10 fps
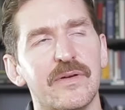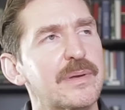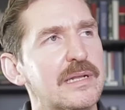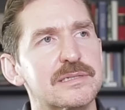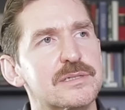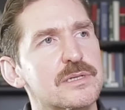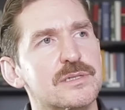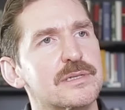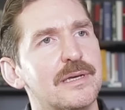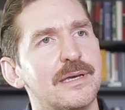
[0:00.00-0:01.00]
I mean, it's
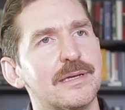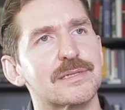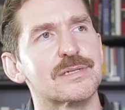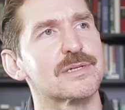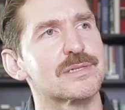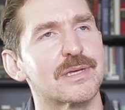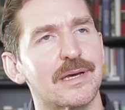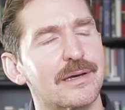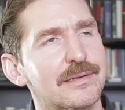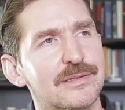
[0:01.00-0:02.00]
just
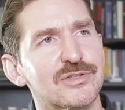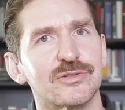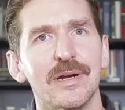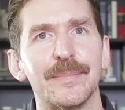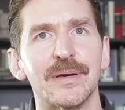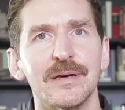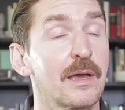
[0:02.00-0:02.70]
a trip.